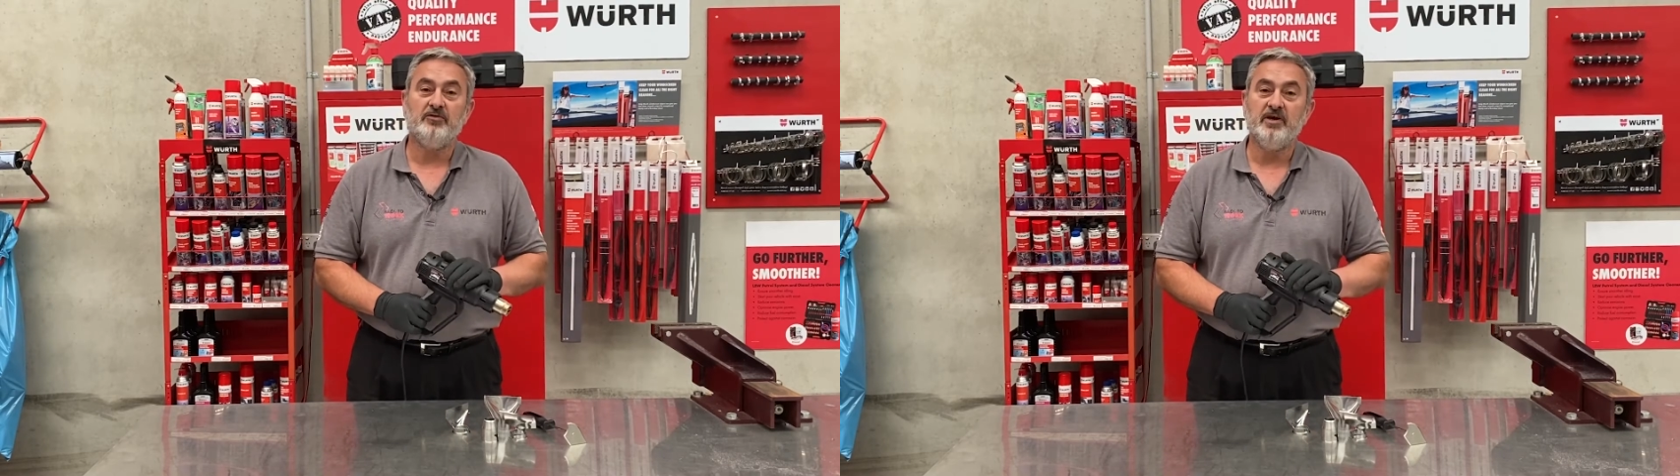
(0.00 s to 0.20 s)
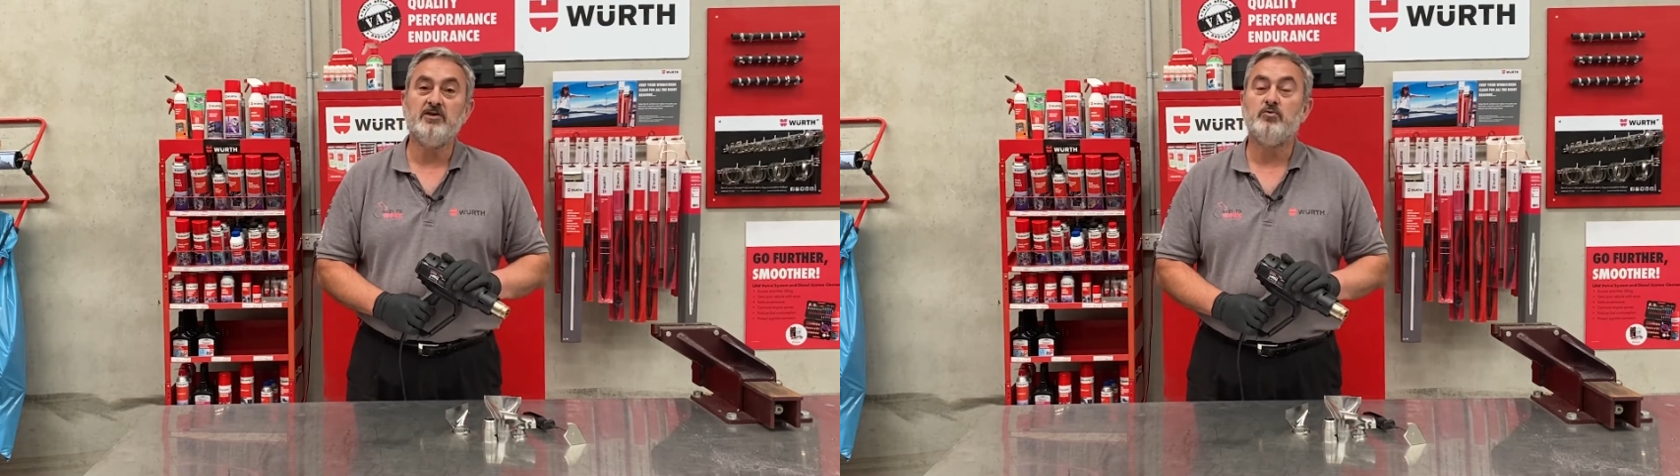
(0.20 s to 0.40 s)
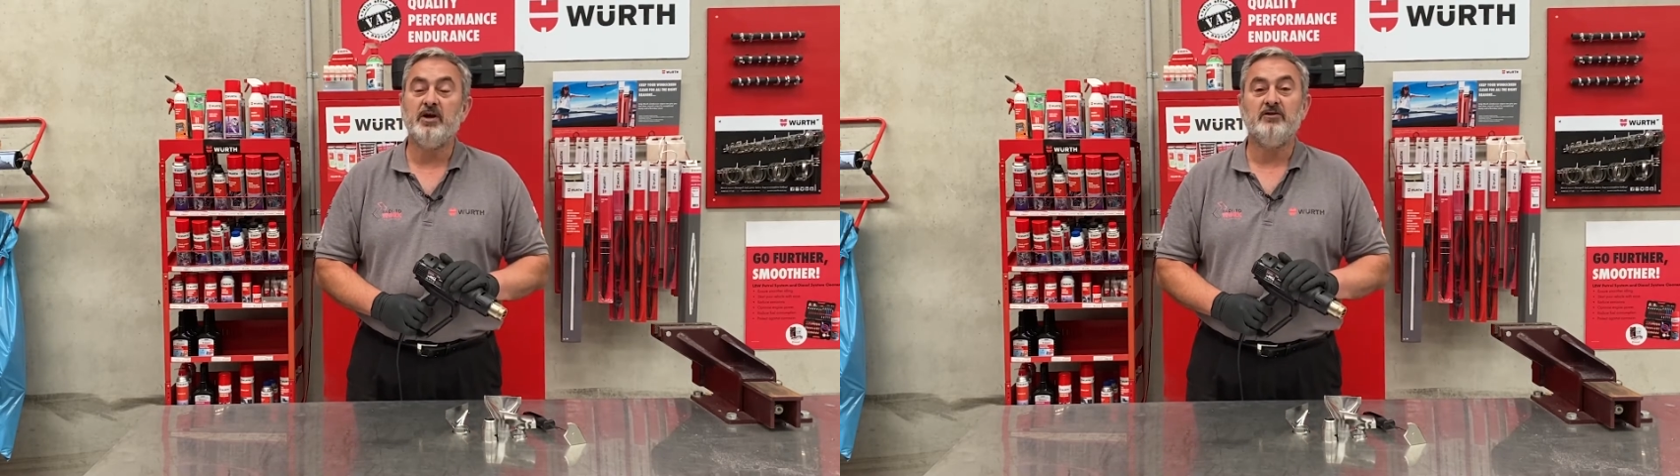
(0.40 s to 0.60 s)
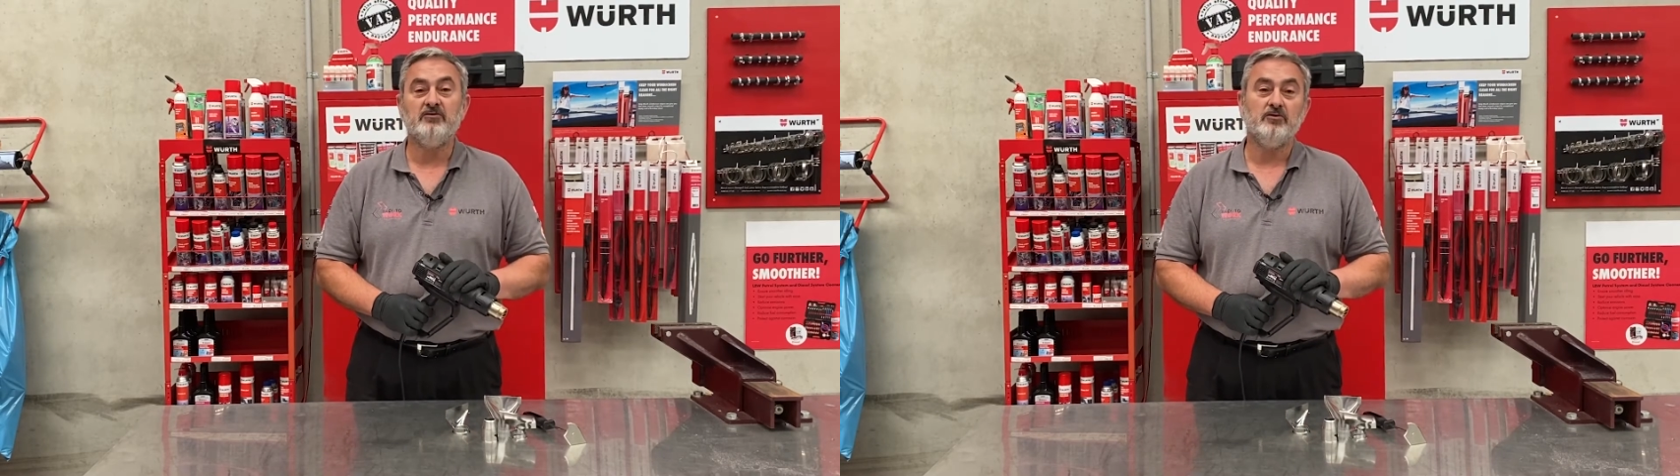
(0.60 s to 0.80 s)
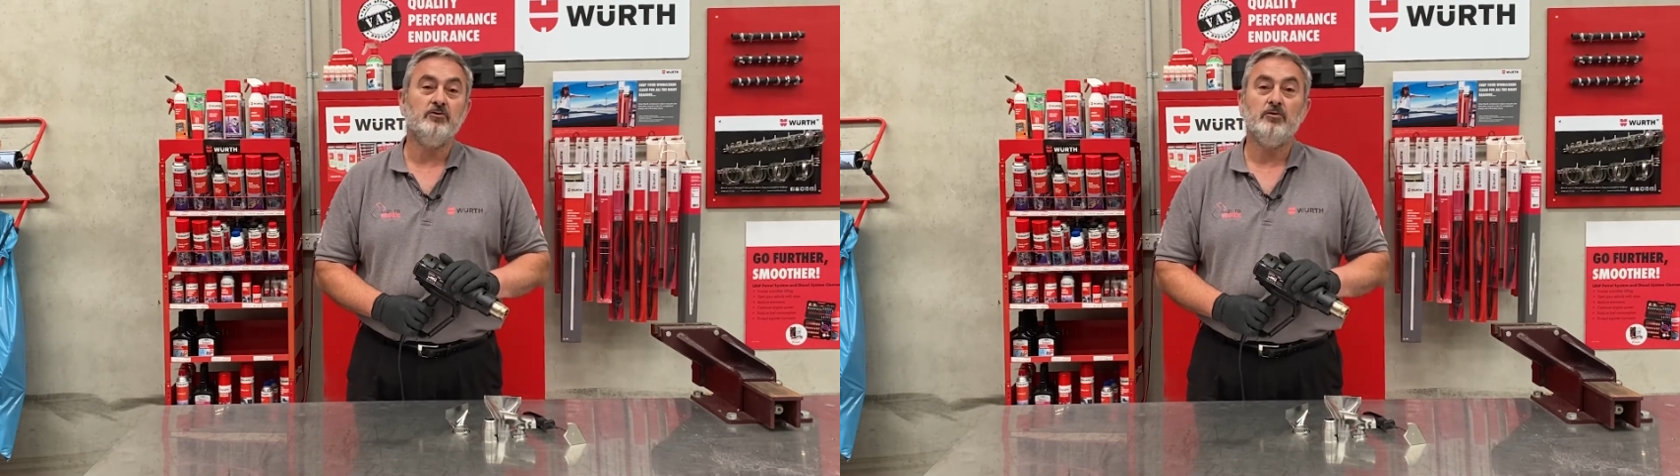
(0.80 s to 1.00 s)
things we can
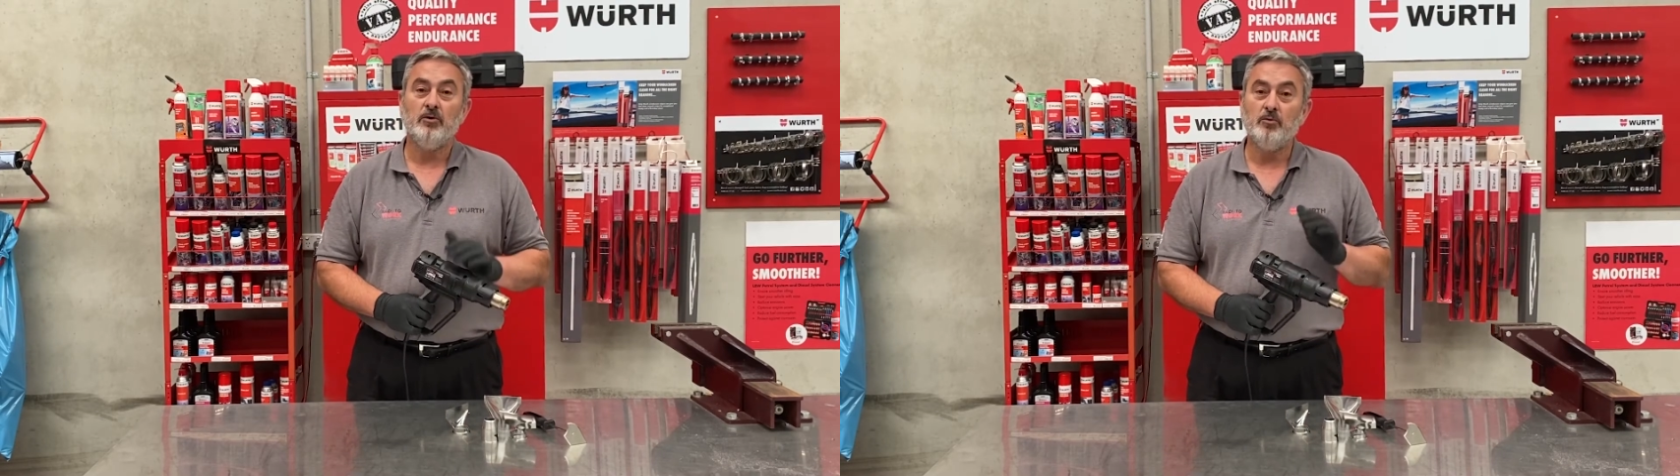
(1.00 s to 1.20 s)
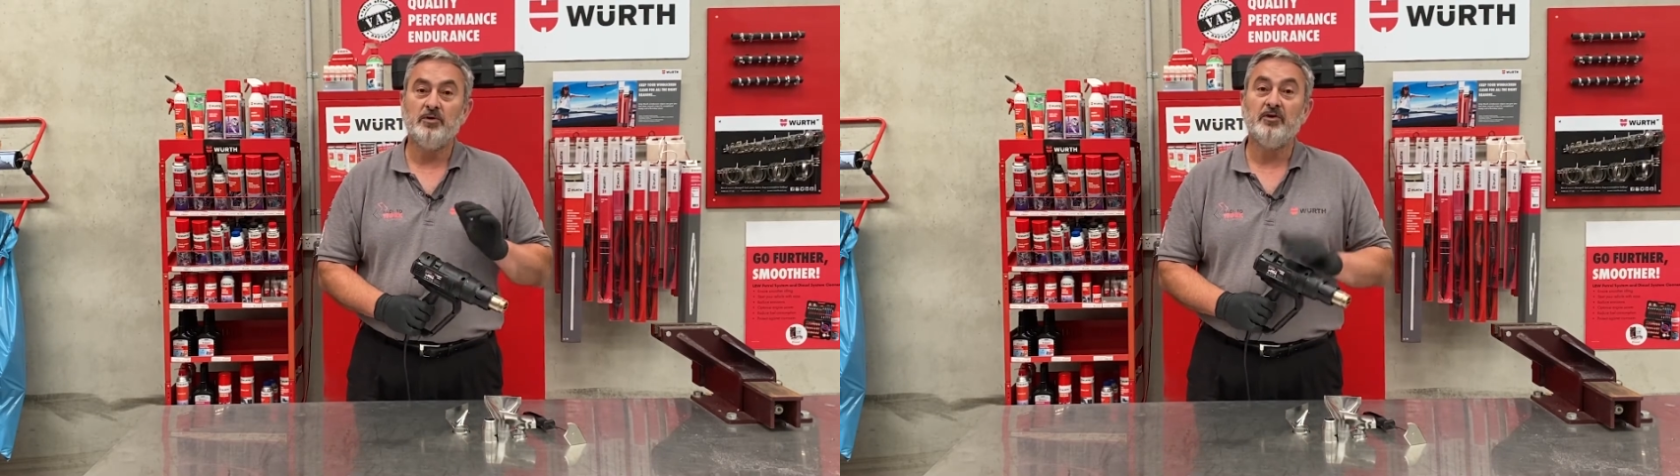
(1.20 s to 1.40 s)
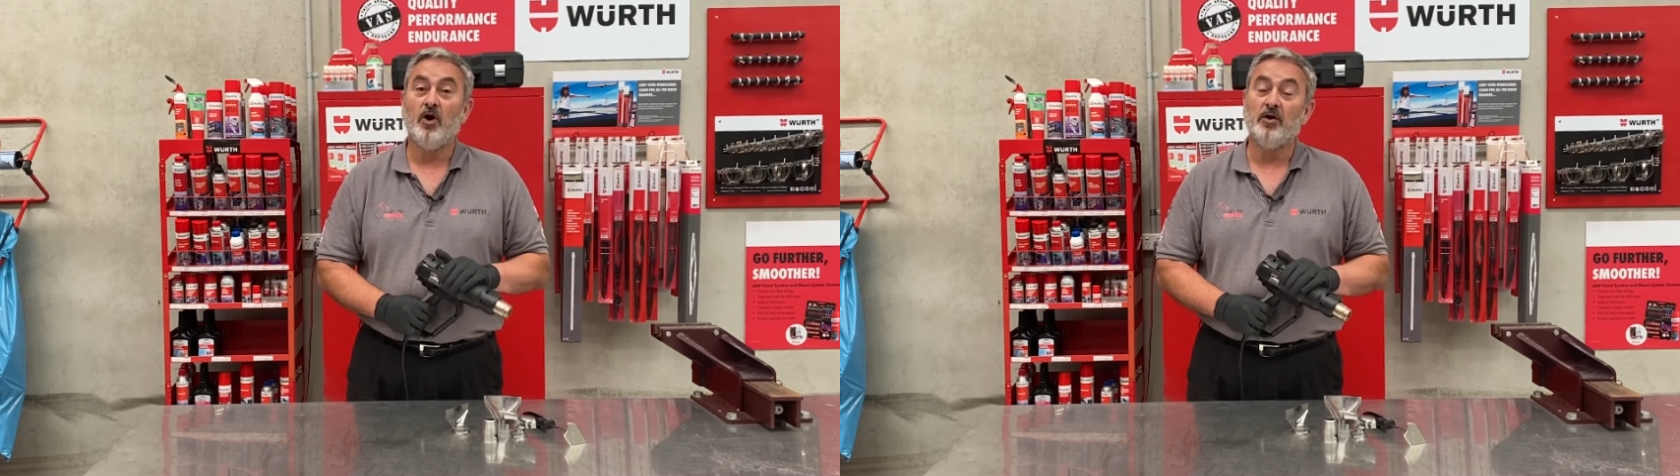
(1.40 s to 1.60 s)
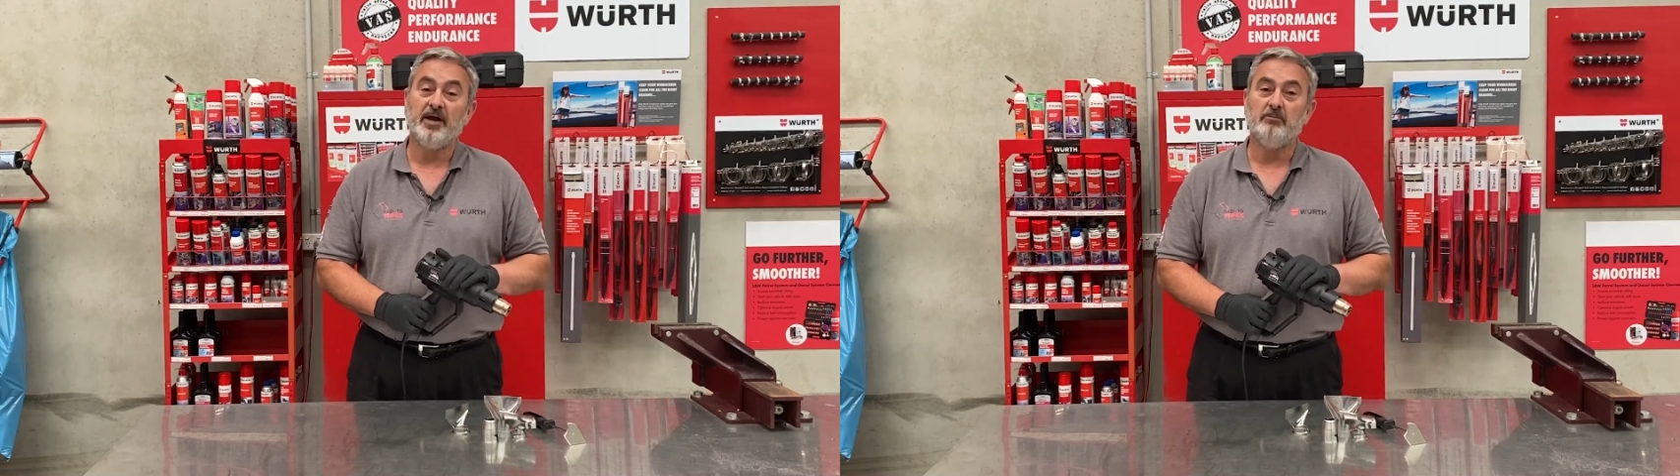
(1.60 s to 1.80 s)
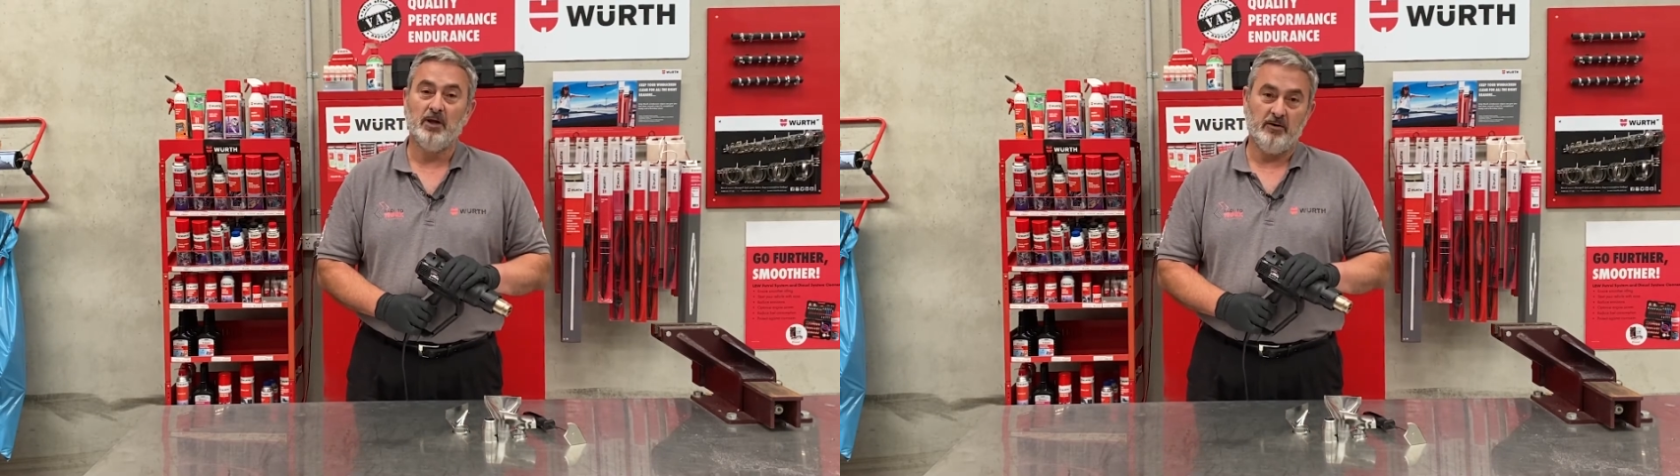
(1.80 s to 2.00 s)
do with the hot
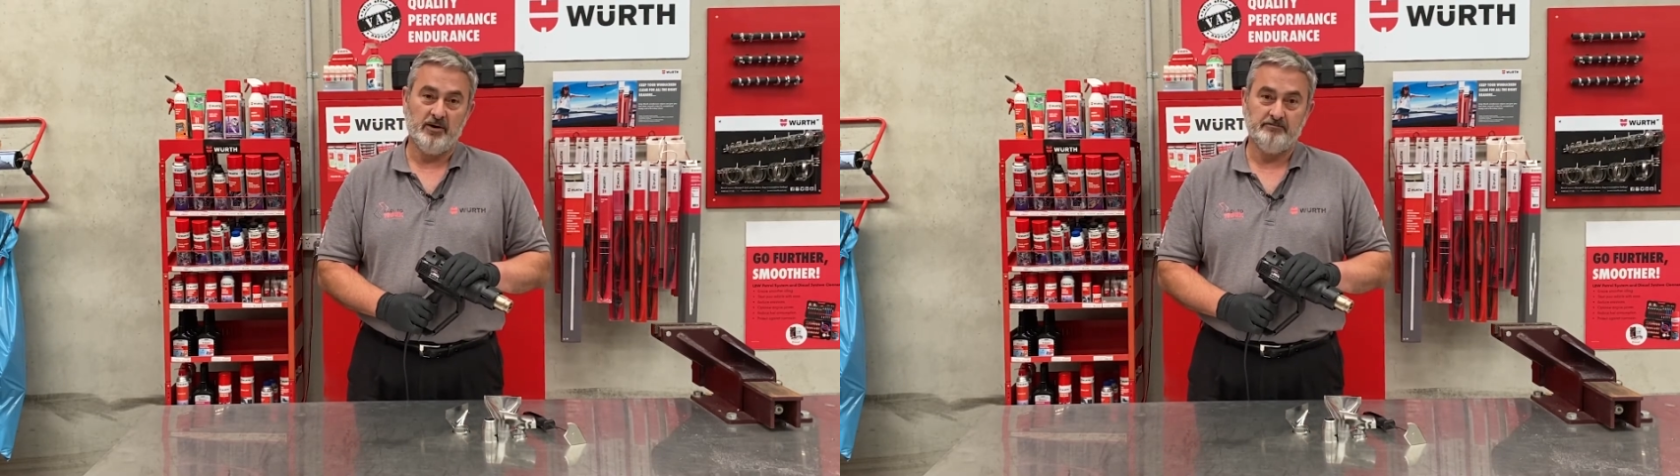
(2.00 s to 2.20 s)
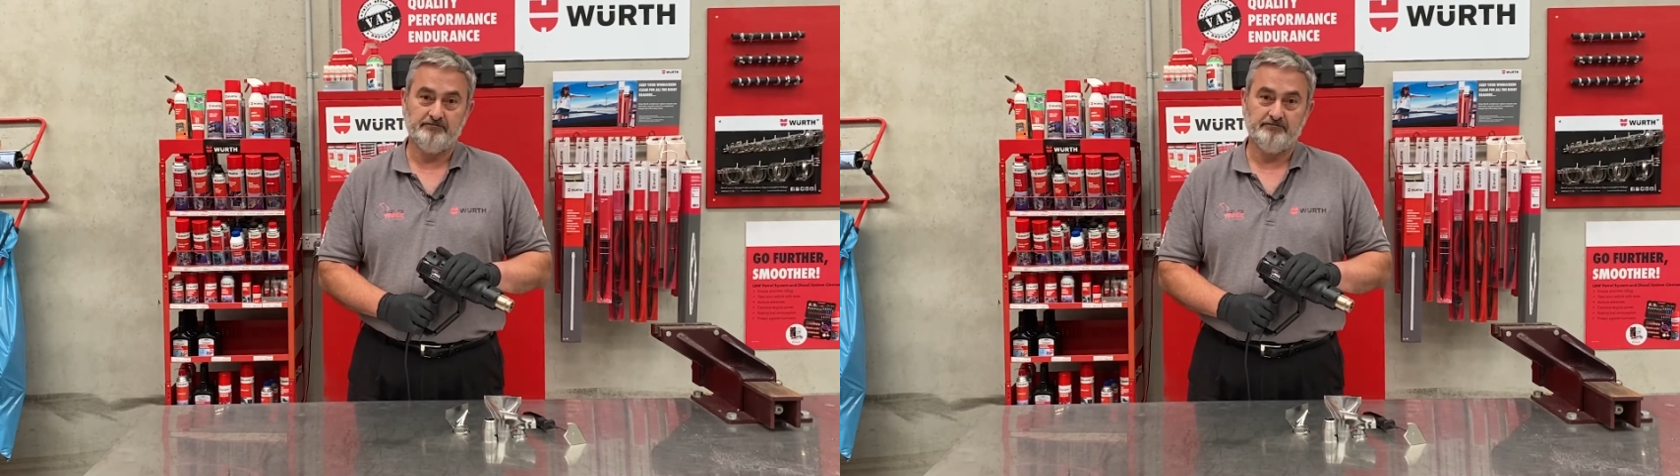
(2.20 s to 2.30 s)
air blower.